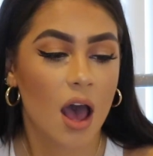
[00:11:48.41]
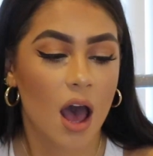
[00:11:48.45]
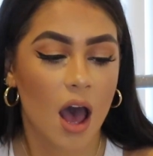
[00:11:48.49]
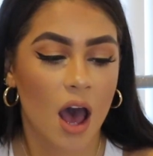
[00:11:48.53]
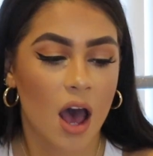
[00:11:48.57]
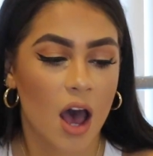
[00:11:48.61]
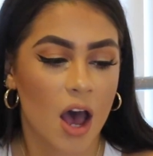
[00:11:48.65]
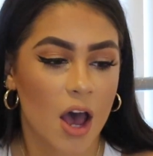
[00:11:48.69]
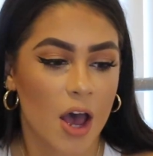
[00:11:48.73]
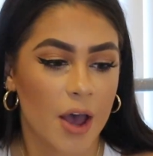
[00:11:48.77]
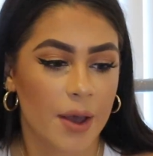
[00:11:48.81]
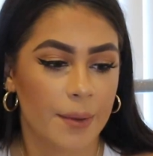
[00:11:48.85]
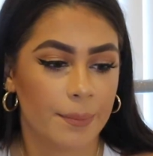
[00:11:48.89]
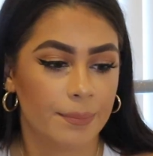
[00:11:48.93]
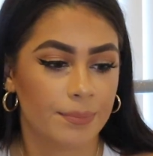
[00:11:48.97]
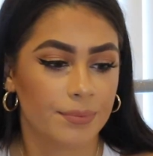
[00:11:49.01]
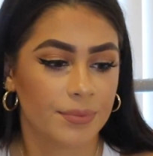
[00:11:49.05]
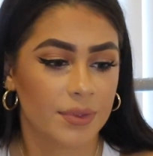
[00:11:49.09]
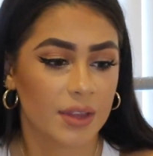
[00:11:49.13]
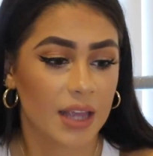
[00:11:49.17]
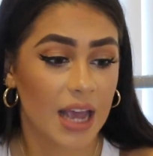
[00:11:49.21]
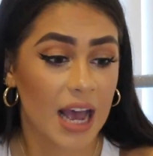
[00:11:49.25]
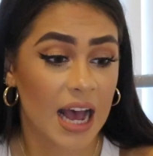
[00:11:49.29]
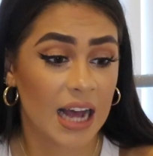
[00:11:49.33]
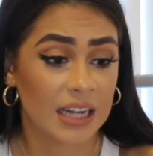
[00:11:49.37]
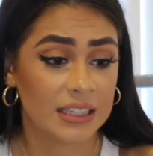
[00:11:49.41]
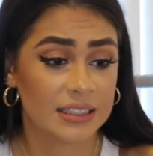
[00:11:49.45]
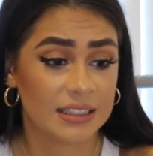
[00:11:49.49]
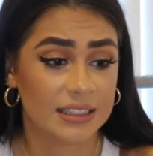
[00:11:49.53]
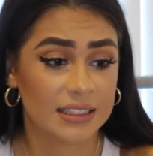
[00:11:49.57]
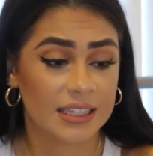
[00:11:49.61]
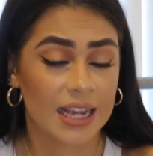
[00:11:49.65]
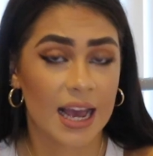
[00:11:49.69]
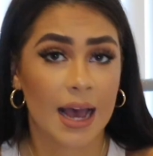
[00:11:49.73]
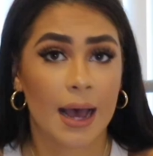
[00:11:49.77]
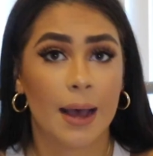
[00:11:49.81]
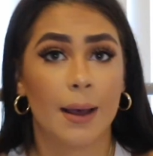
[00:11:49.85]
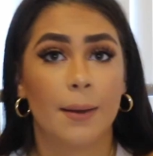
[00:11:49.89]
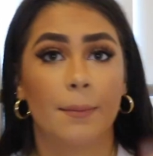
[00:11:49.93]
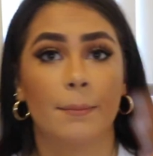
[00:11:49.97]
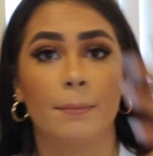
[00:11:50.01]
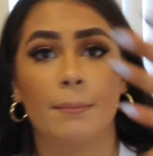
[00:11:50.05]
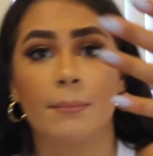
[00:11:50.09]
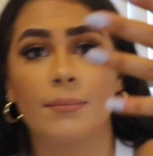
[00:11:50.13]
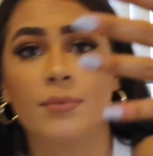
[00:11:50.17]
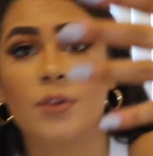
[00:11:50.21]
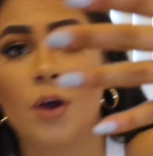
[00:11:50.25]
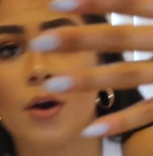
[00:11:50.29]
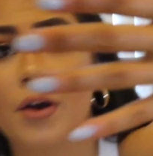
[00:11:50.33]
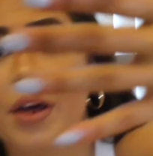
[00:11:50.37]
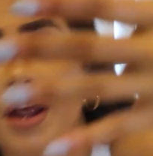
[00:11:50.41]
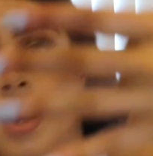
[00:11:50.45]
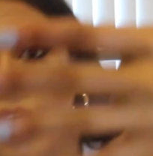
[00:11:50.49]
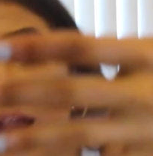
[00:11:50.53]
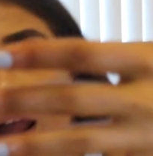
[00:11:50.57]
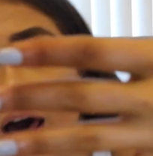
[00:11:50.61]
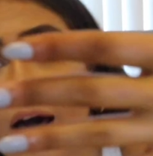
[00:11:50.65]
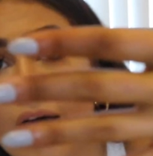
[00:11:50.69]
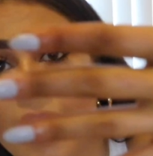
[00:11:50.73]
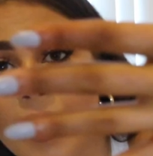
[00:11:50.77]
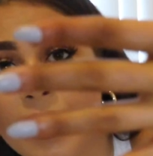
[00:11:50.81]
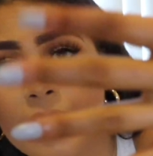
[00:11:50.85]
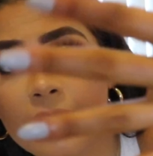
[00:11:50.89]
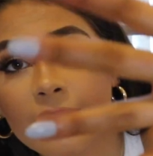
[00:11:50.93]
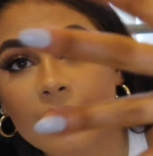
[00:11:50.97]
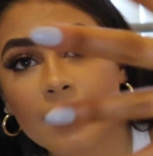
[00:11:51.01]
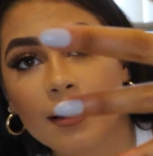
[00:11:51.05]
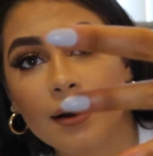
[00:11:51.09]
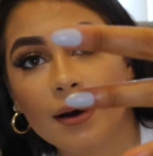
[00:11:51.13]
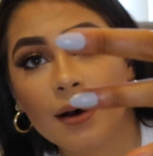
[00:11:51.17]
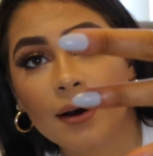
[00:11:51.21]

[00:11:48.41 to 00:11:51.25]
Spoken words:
and yeah, not gonna lie,